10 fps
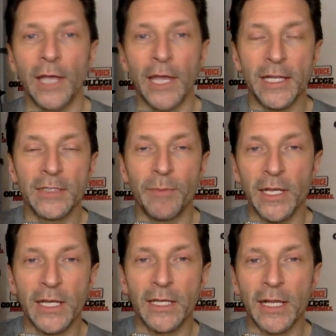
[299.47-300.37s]
and it's
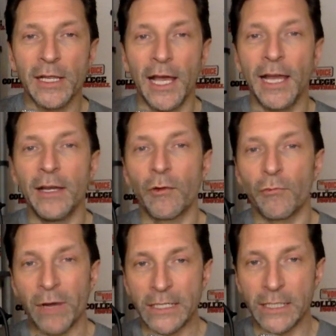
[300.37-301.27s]
been in decline
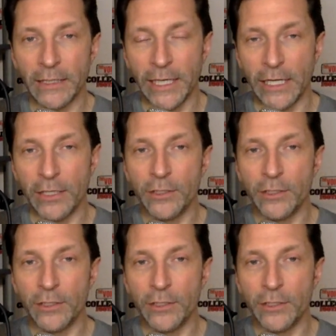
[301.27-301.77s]
recently.